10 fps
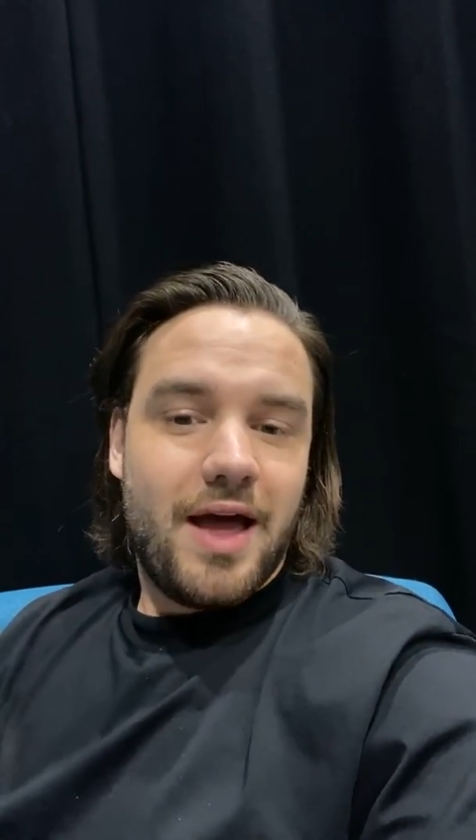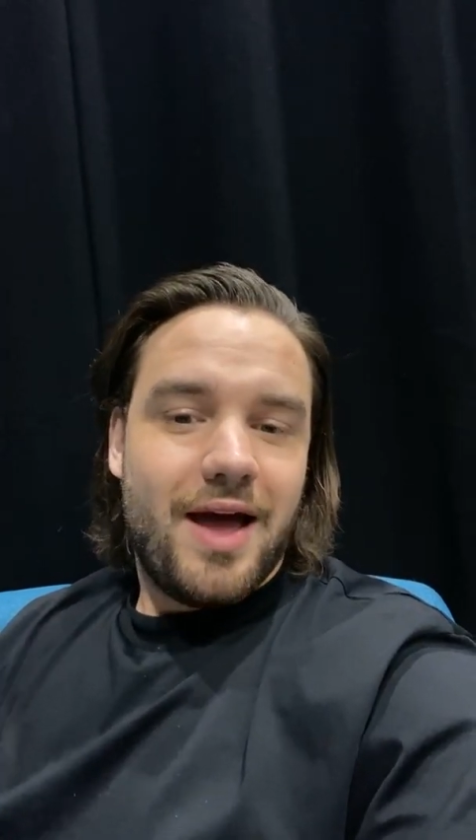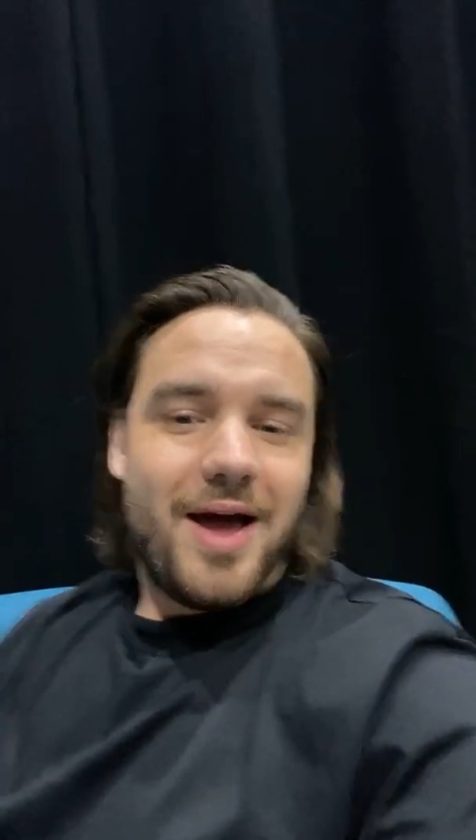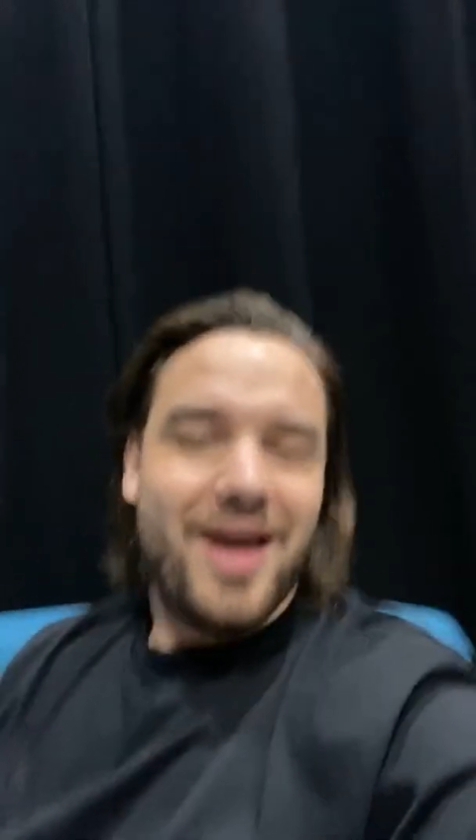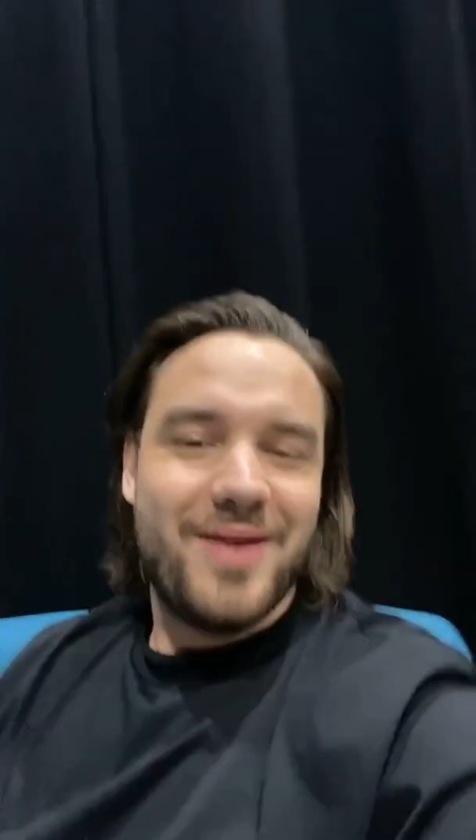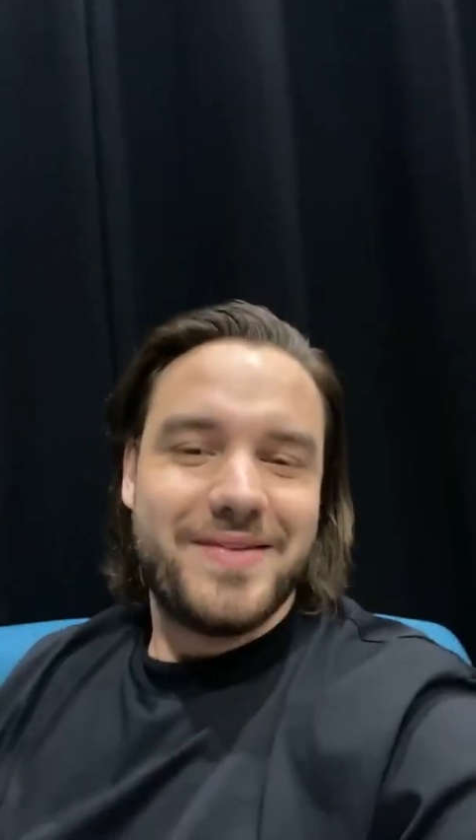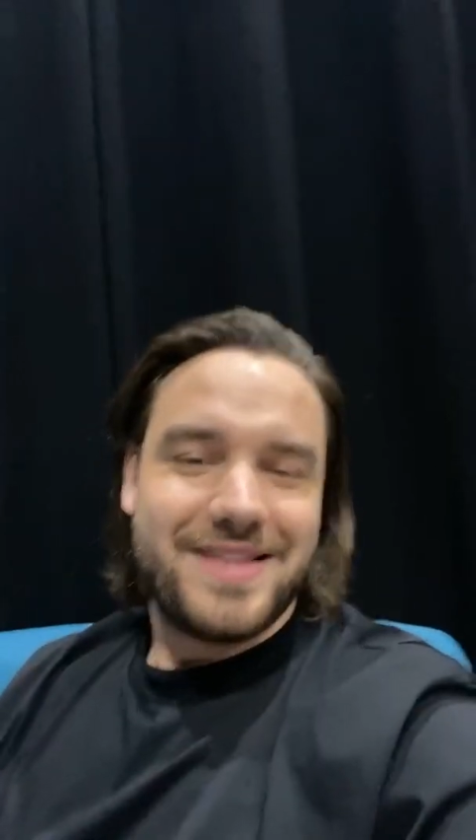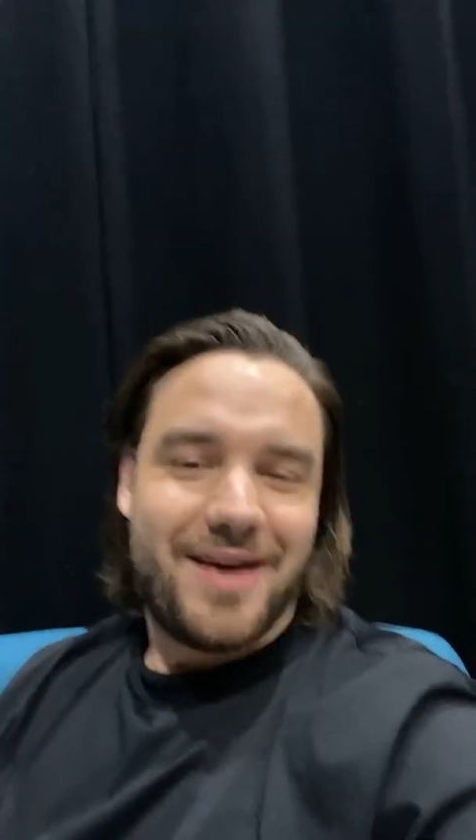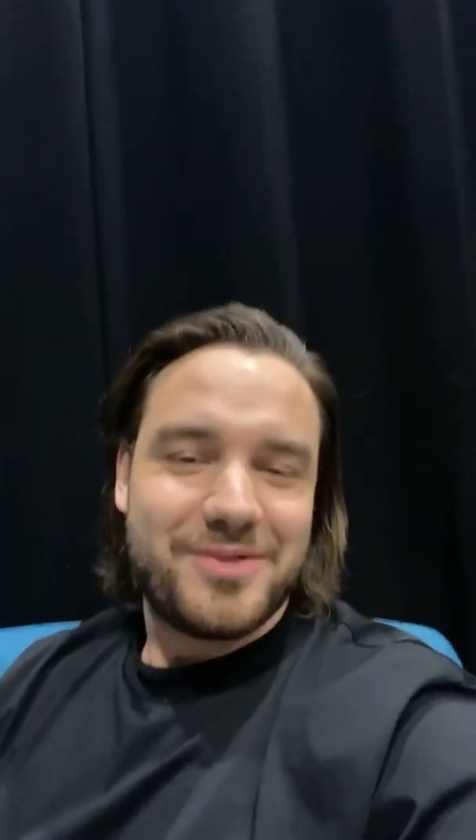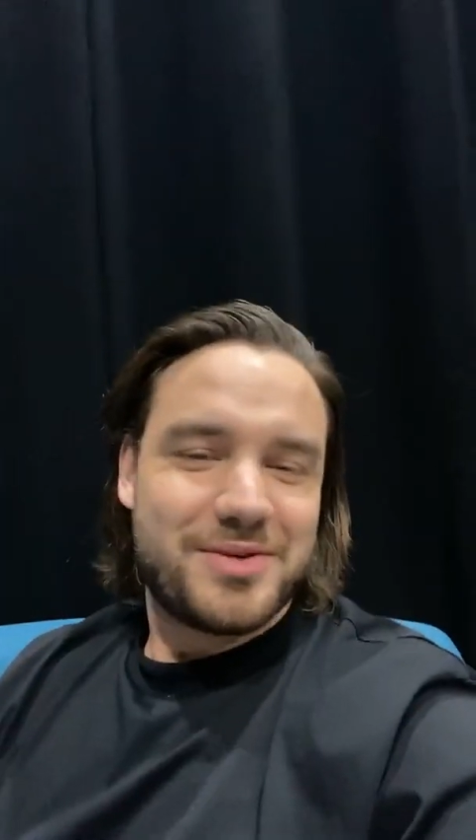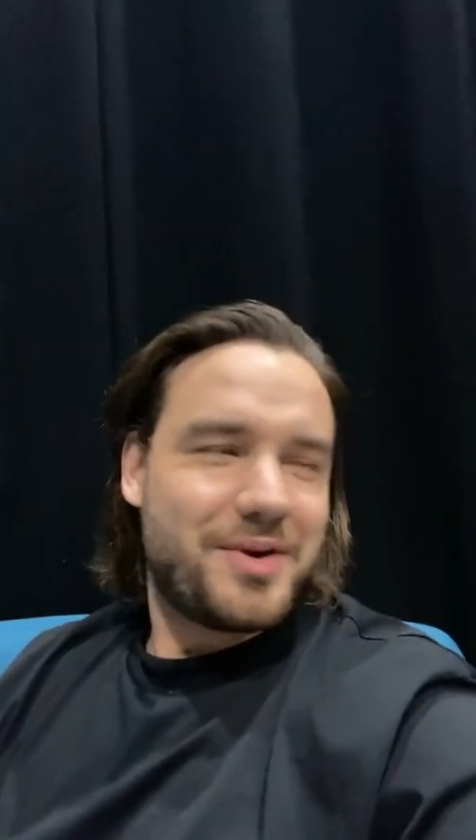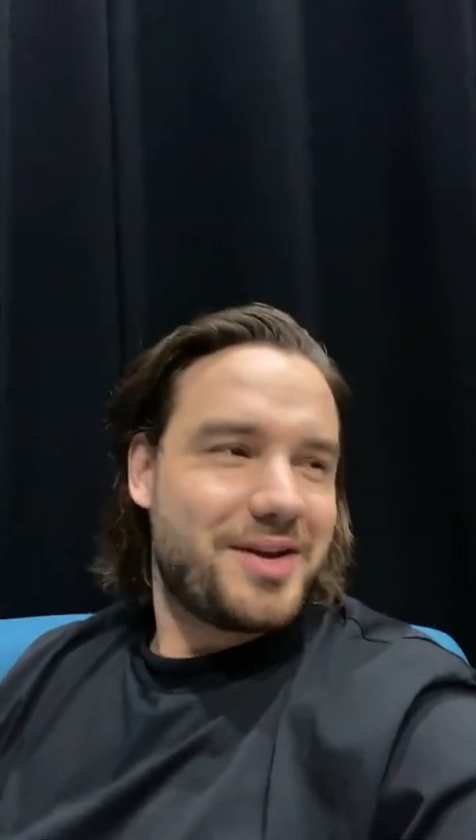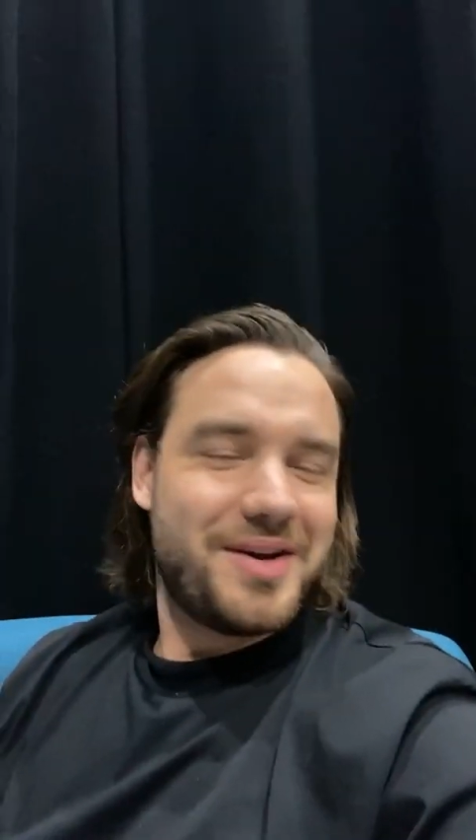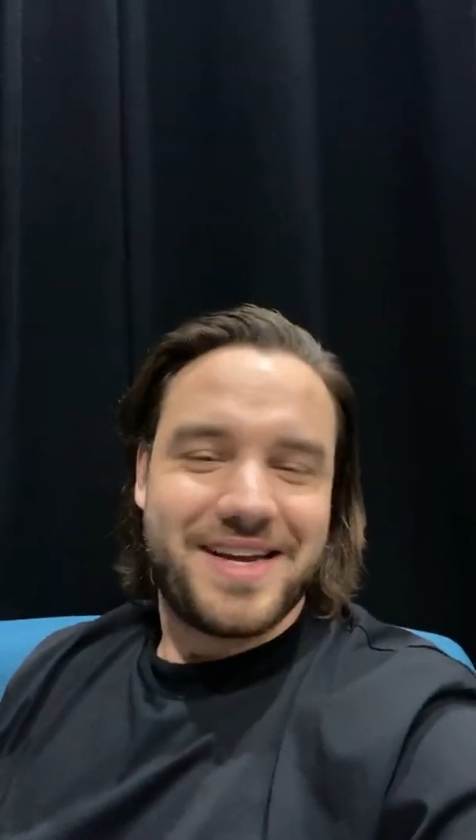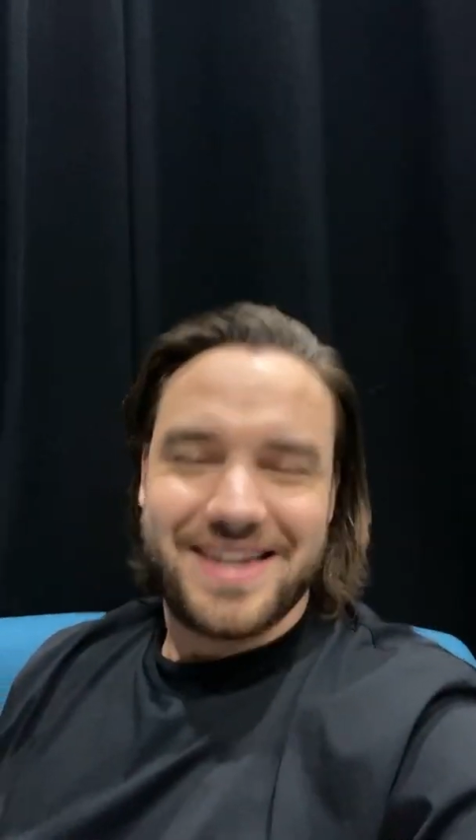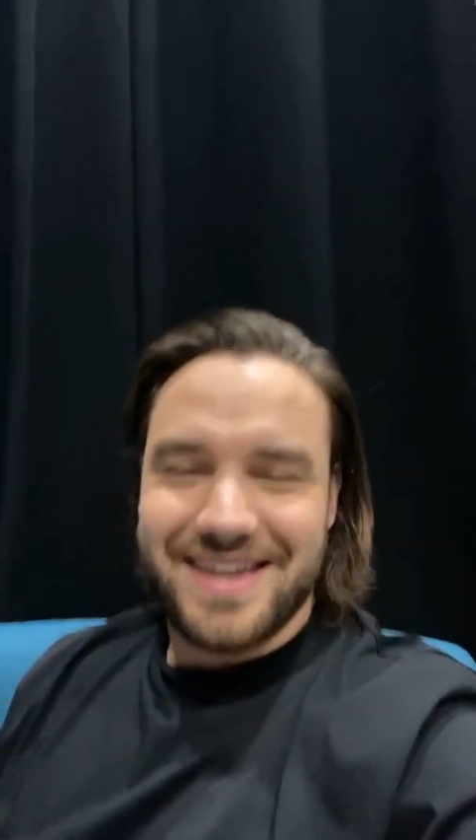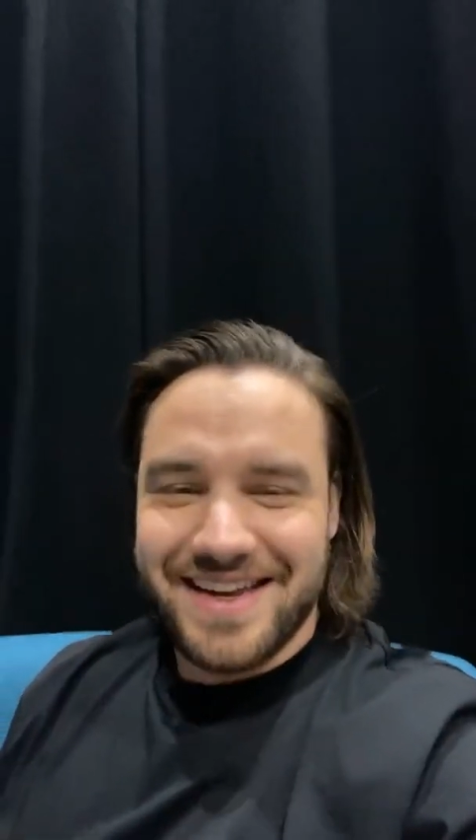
That was really quick.